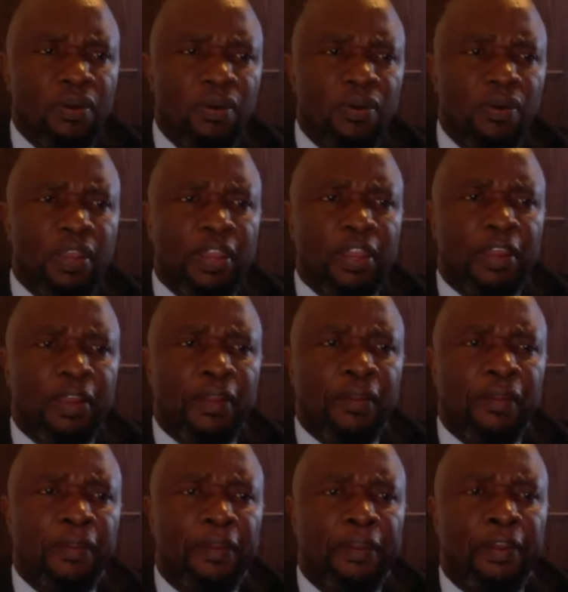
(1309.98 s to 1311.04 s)
Okay,
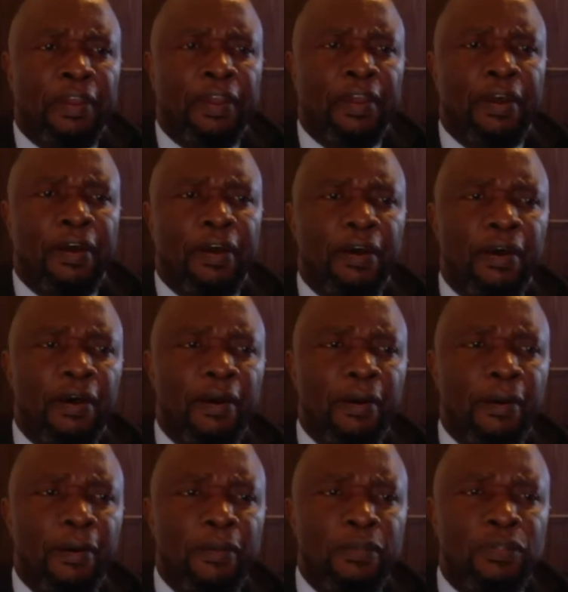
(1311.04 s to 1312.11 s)

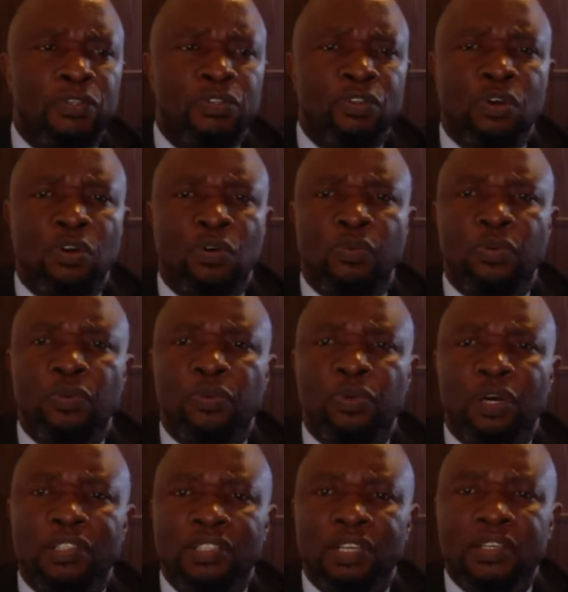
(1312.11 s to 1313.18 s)
so
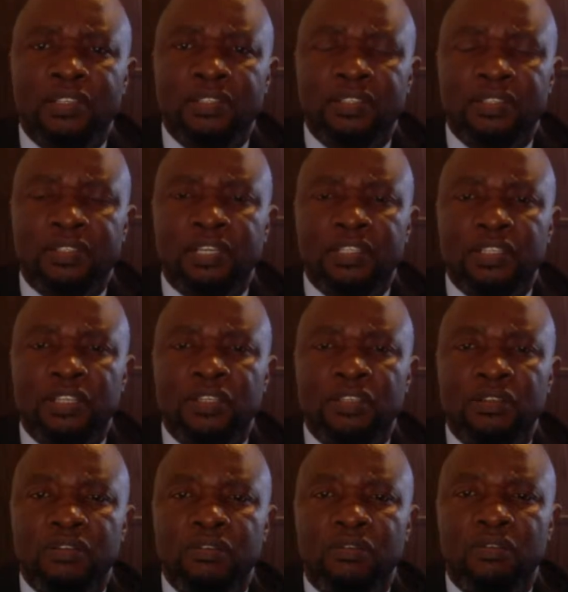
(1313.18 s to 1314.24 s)
as I stated,
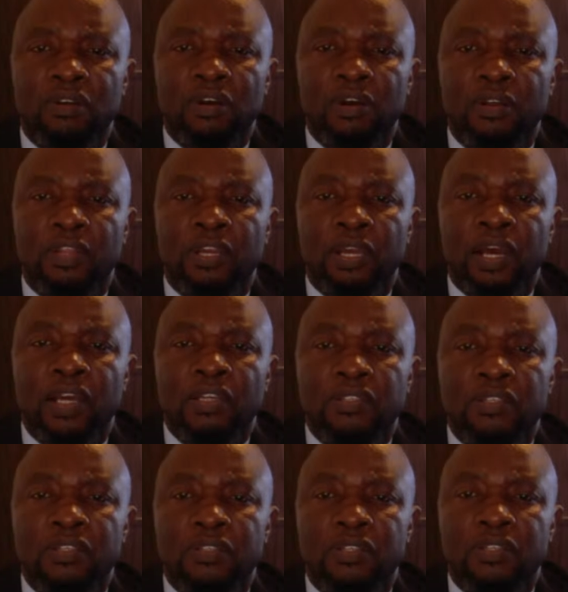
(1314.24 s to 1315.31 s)
the
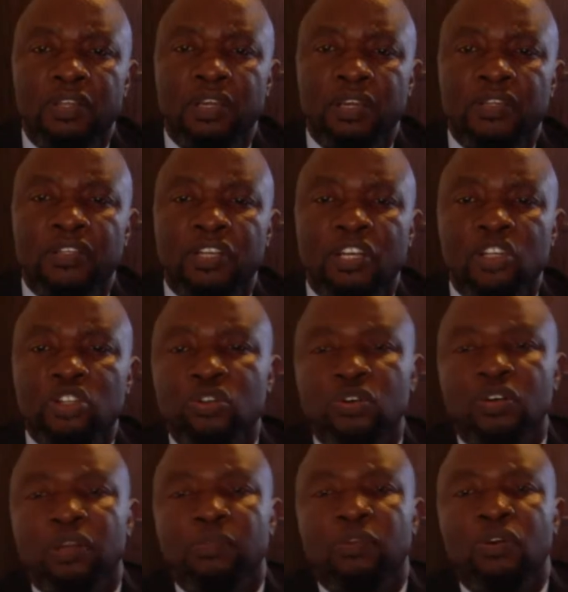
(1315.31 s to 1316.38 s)
ICC, the International
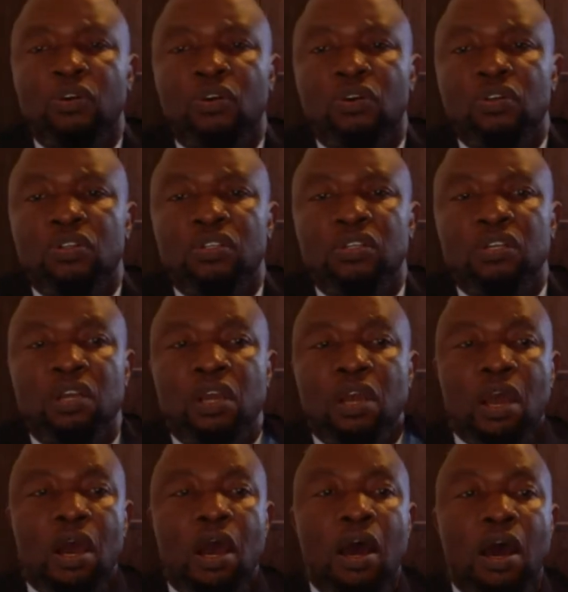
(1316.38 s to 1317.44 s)
Criminal Court,
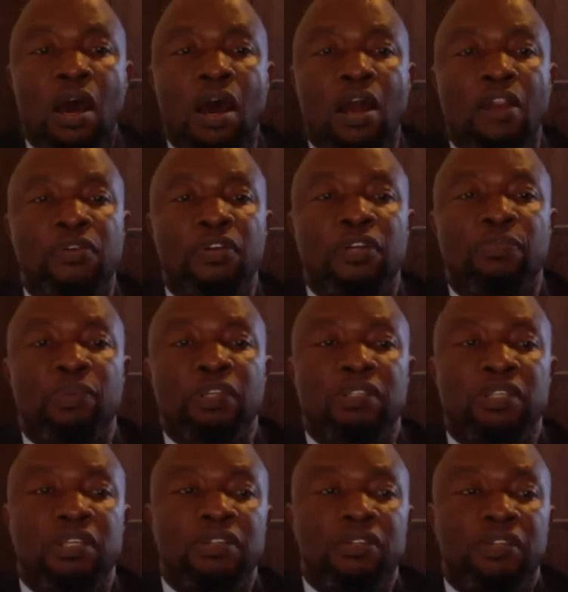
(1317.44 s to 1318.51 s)

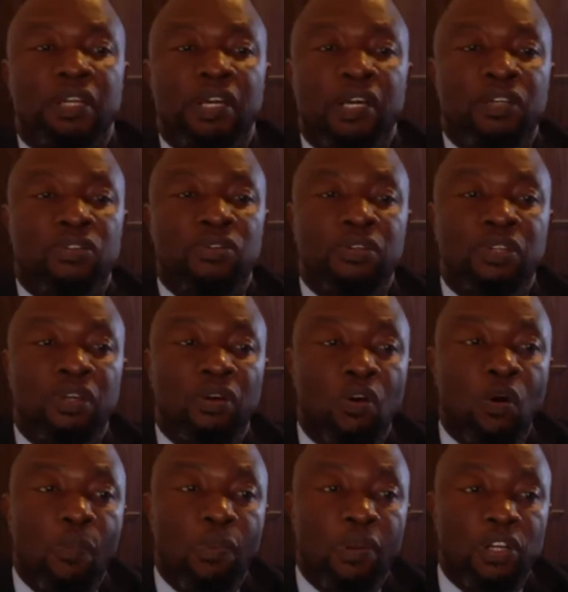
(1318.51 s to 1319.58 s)
100% relies on the
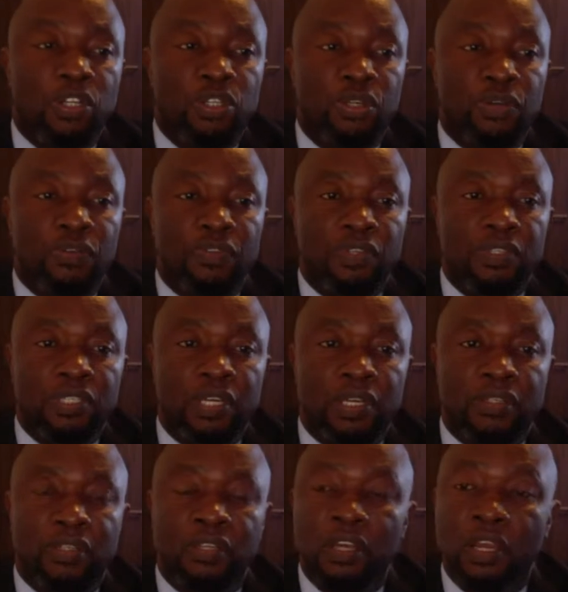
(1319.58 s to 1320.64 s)
cooperation of the
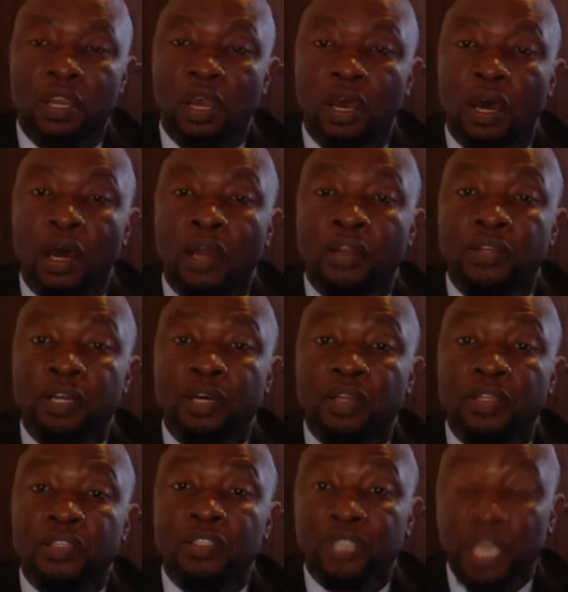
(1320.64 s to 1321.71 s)
states. And
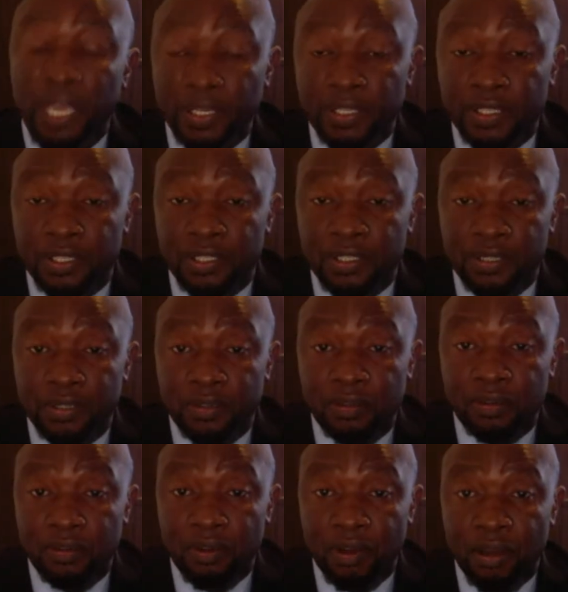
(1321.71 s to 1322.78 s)
the states
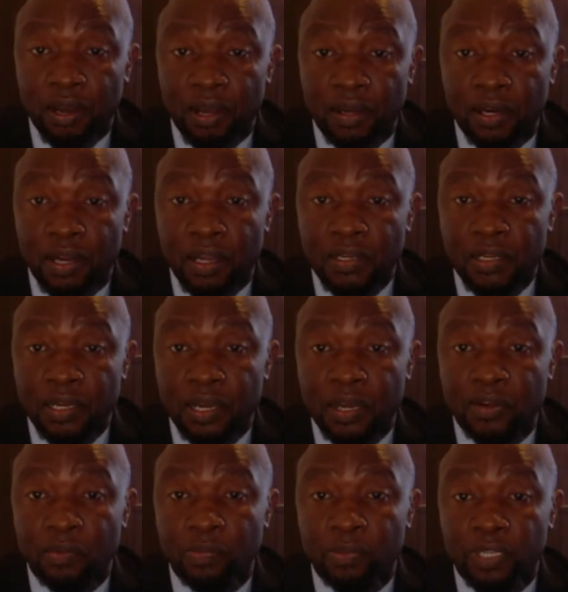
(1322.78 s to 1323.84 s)
are under
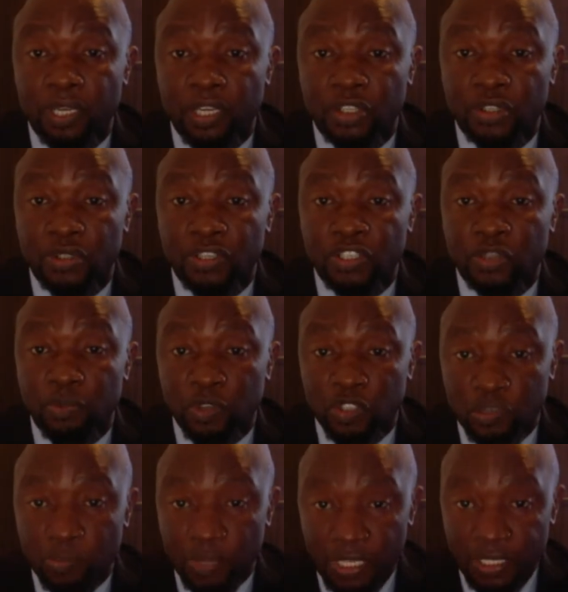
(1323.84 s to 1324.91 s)
an obligation,
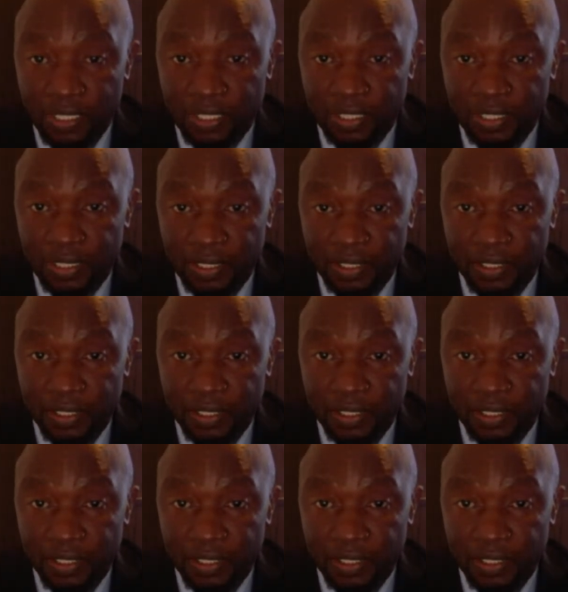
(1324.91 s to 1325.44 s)
responsibility